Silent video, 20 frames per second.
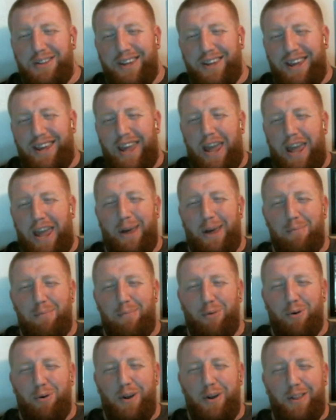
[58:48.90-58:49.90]
it the Kanban
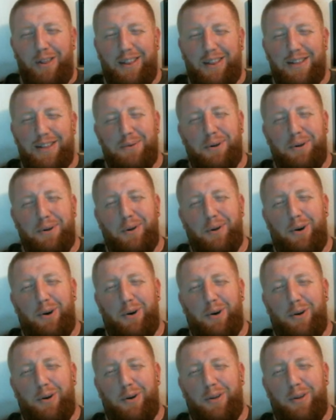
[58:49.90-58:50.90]
board? I think that's what
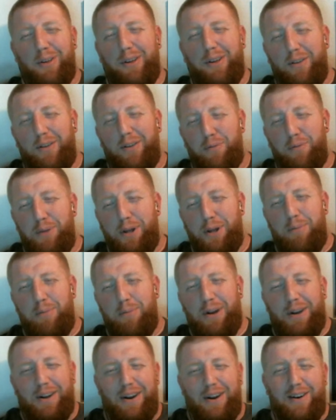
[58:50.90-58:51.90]
Carl from the
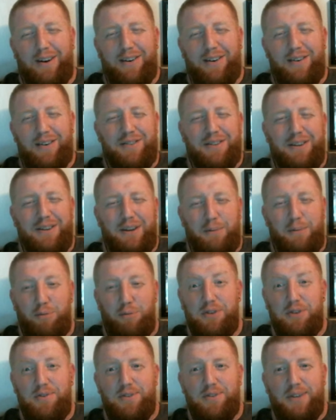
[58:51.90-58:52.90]
Independent Characters, he
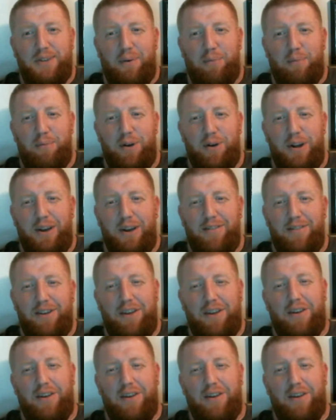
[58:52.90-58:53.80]
preaches that one pretty heavy.